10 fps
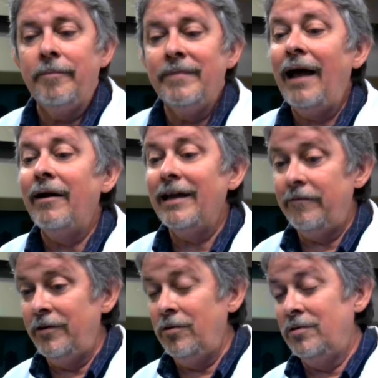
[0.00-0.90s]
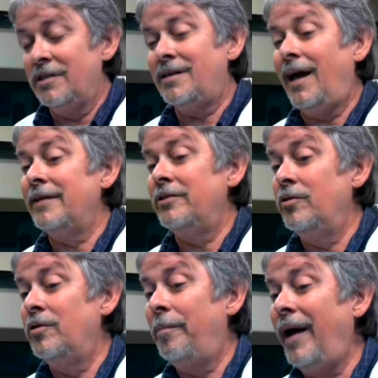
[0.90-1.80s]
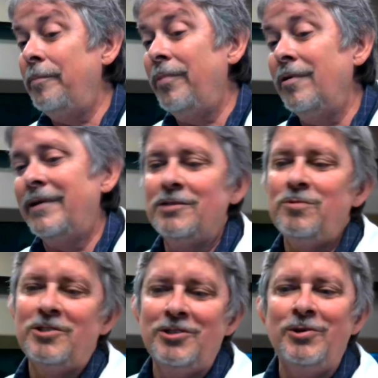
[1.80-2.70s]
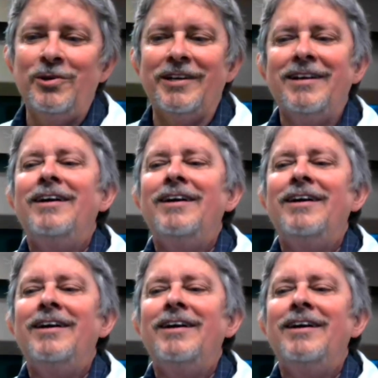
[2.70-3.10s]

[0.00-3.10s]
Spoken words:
Now, if you decide to do the paper, guess what you're doing?